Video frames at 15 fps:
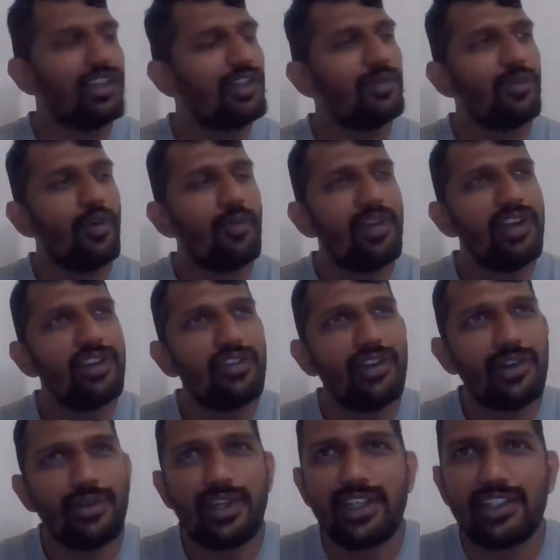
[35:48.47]
The moment
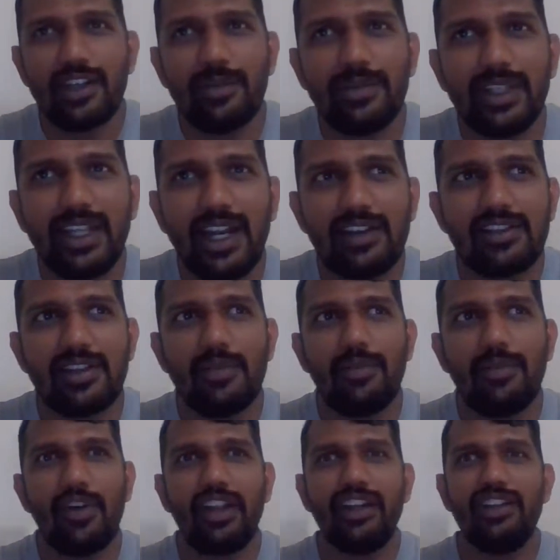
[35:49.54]
you're doing something, at some
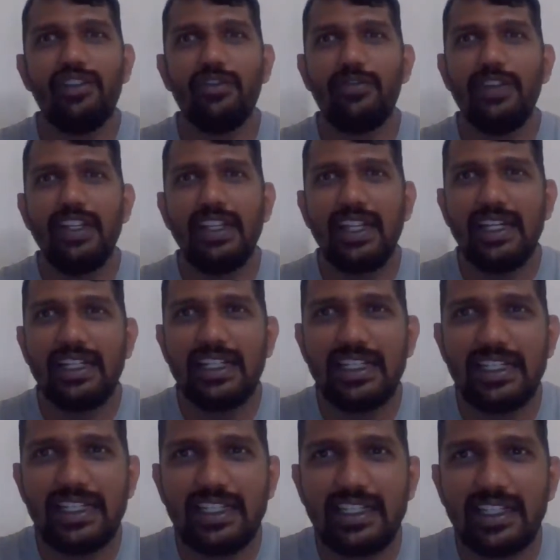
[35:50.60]
point you feel that
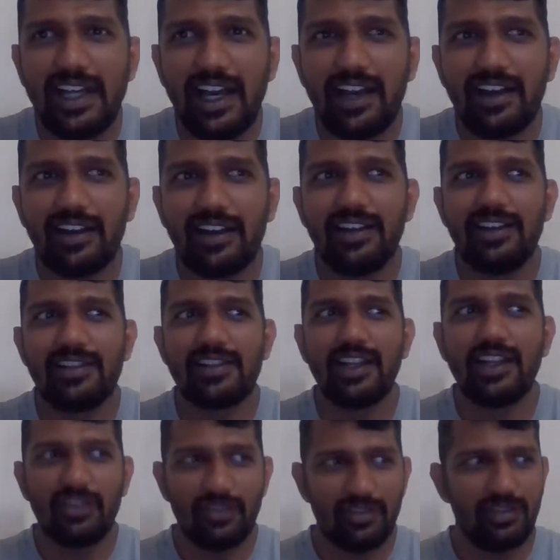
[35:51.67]
it is
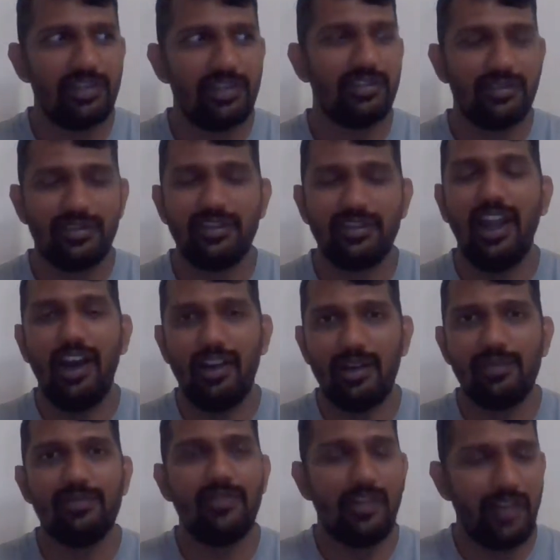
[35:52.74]
like good.
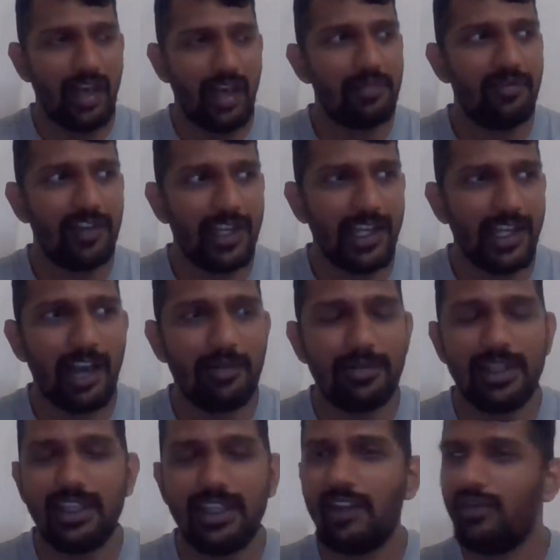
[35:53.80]
Now feeling
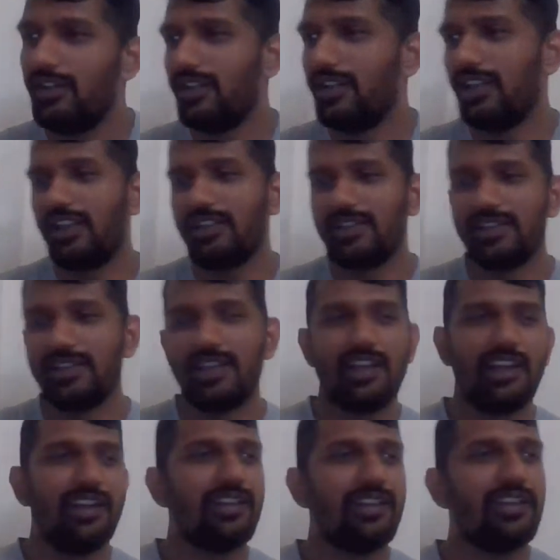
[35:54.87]
happy. Everything is
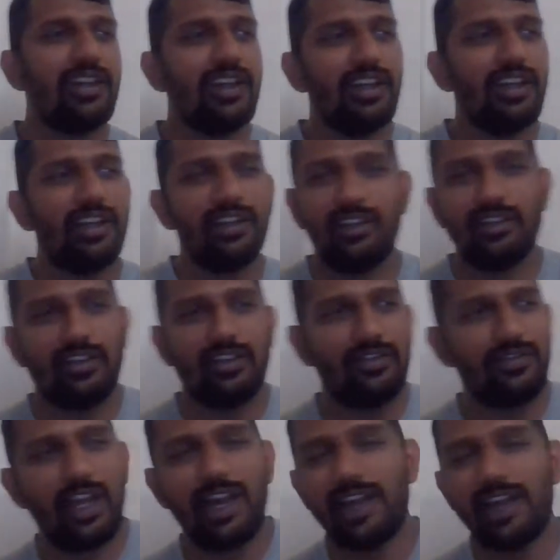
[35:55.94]
sad. The
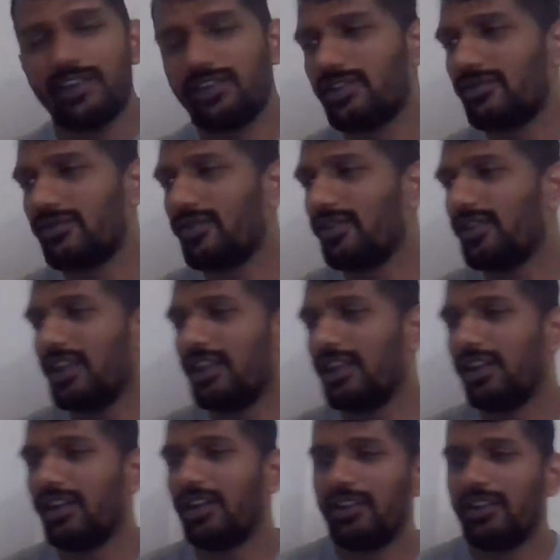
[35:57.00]
cash is
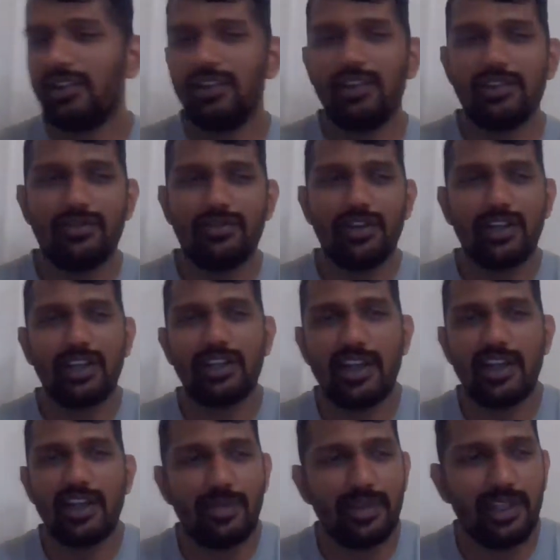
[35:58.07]
flowing, and this work is
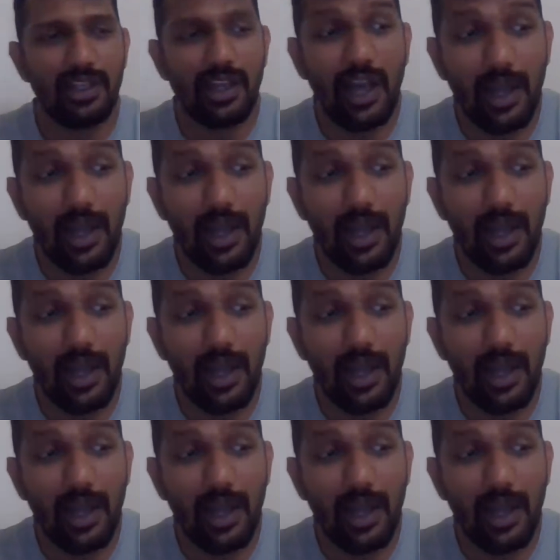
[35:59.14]
happening.